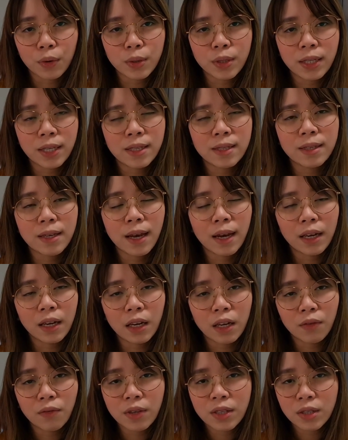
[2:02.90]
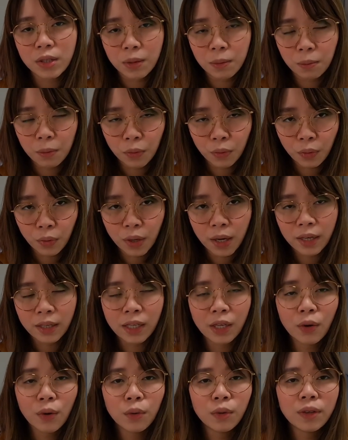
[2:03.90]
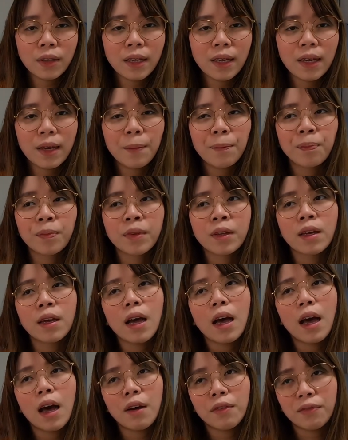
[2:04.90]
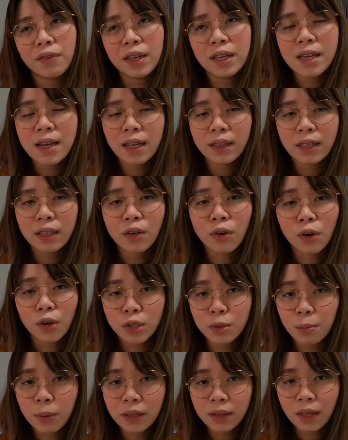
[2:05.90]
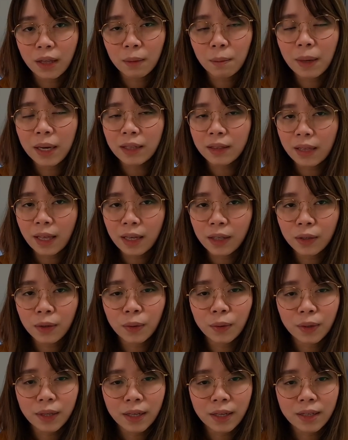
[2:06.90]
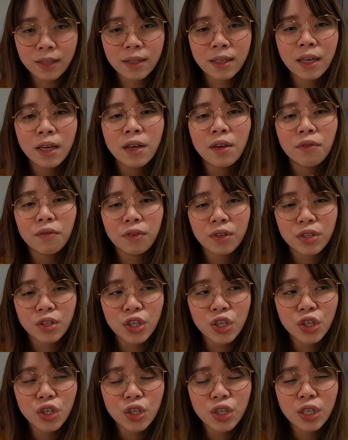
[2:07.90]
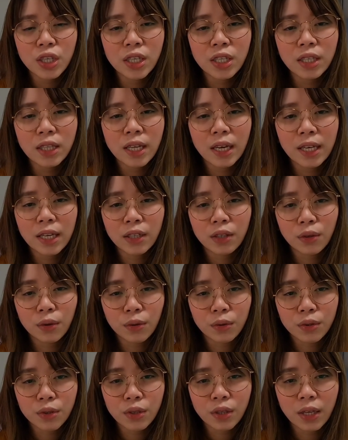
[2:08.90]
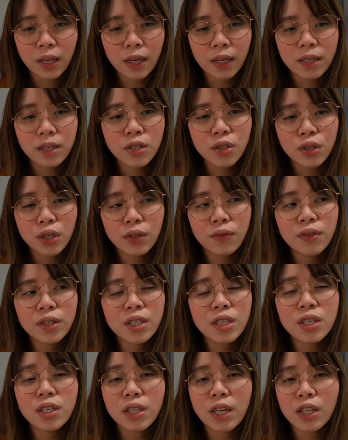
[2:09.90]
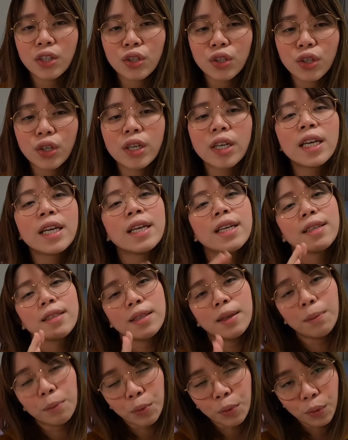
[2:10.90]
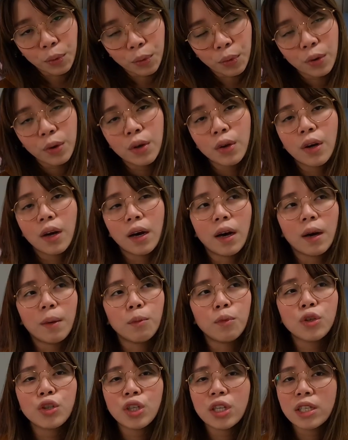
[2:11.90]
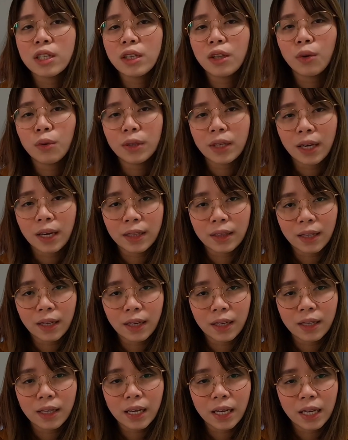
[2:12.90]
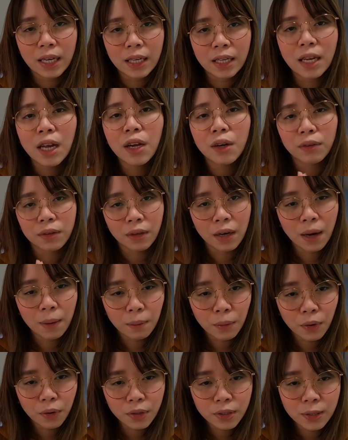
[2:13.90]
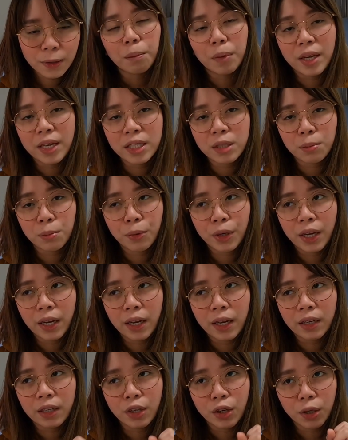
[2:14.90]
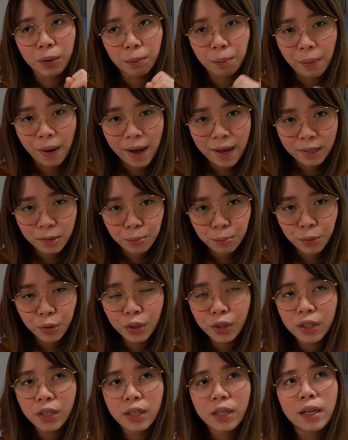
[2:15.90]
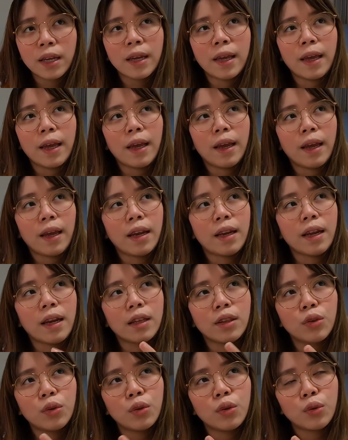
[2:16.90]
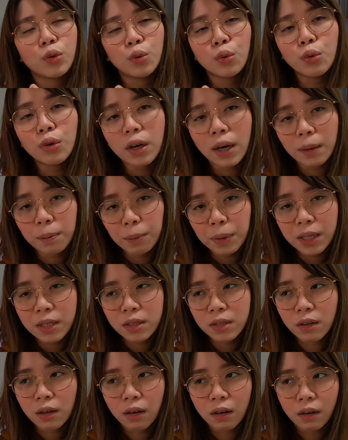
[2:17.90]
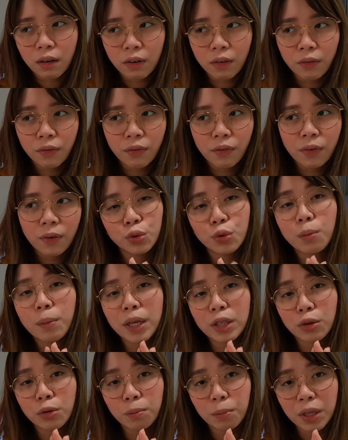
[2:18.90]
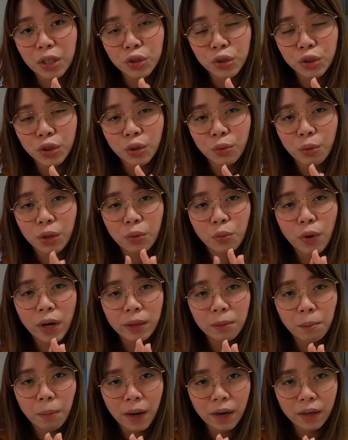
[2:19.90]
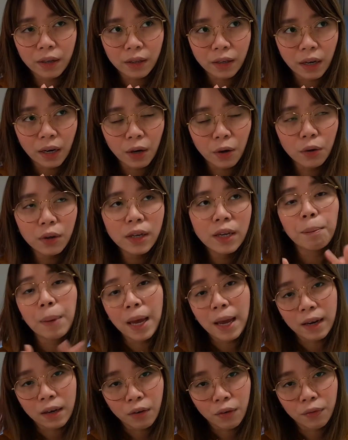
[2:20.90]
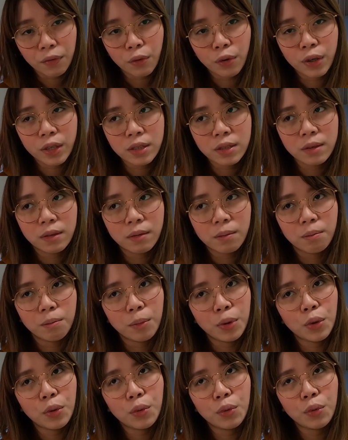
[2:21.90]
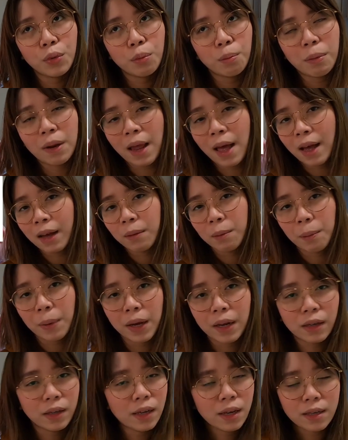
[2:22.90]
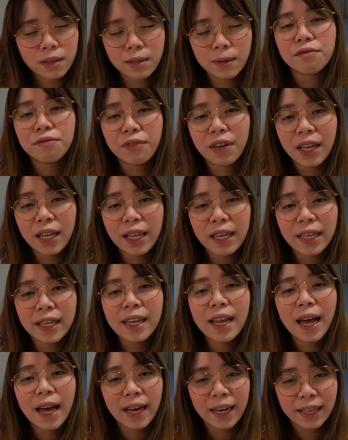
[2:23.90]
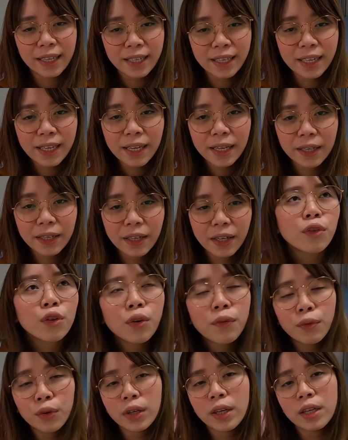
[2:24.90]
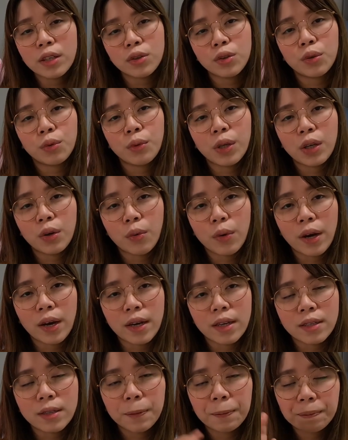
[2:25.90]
since I live in Cebu and the only affiliated hospital by TECO is Physician Diagnostic Services Center Cebu, which is located in Ramos. Please bring your passport and two copies of 2x2 picture with white background. Pen, of course. Blue, black pen, yes. Valid ID. Don't forget to request